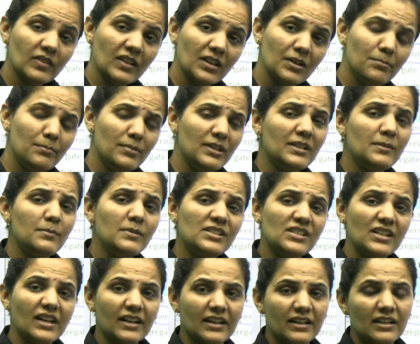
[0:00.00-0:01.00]

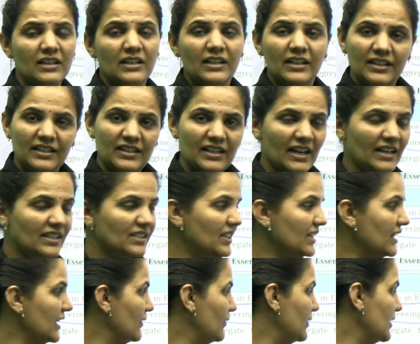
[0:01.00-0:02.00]
BEBTech in electrical
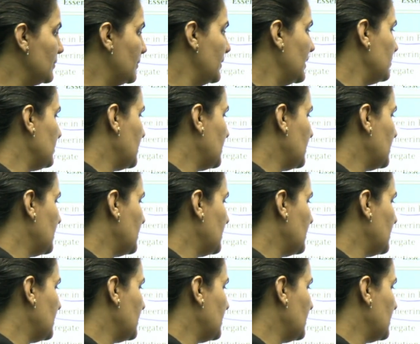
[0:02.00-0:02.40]
with minimum